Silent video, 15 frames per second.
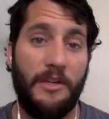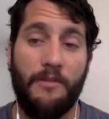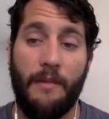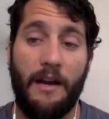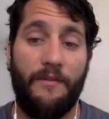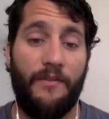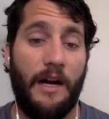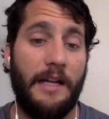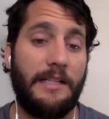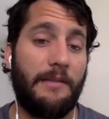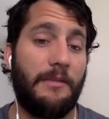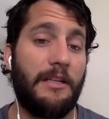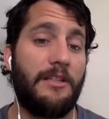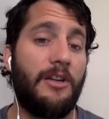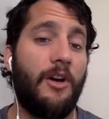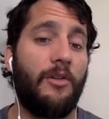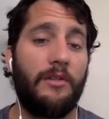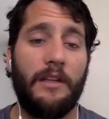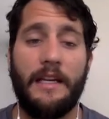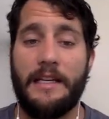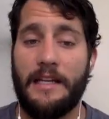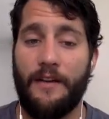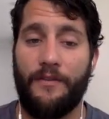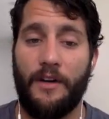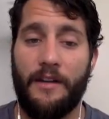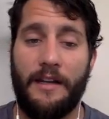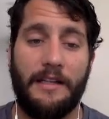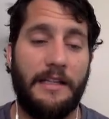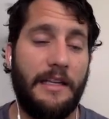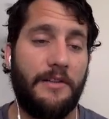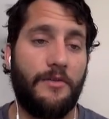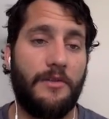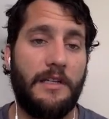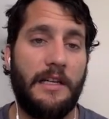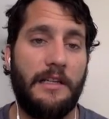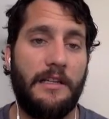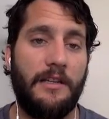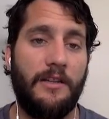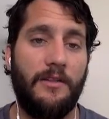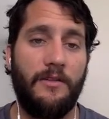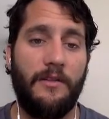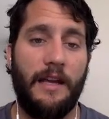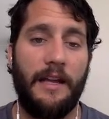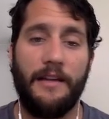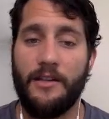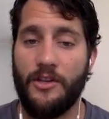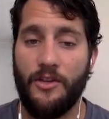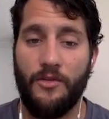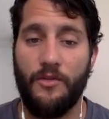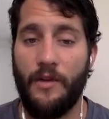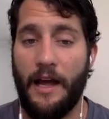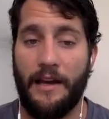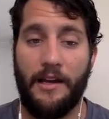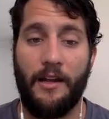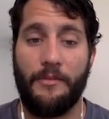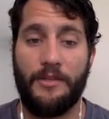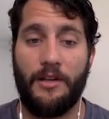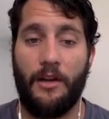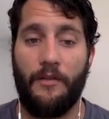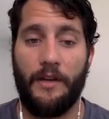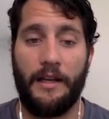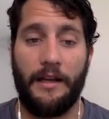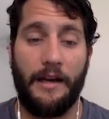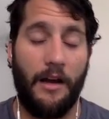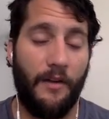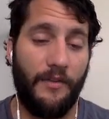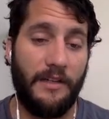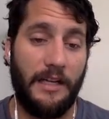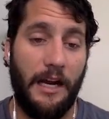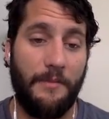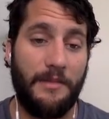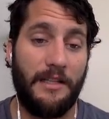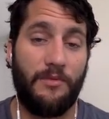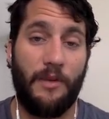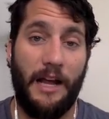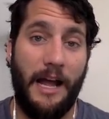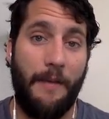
you might find something totally different that's interesting to you that you end up solving. And oftentimes that's what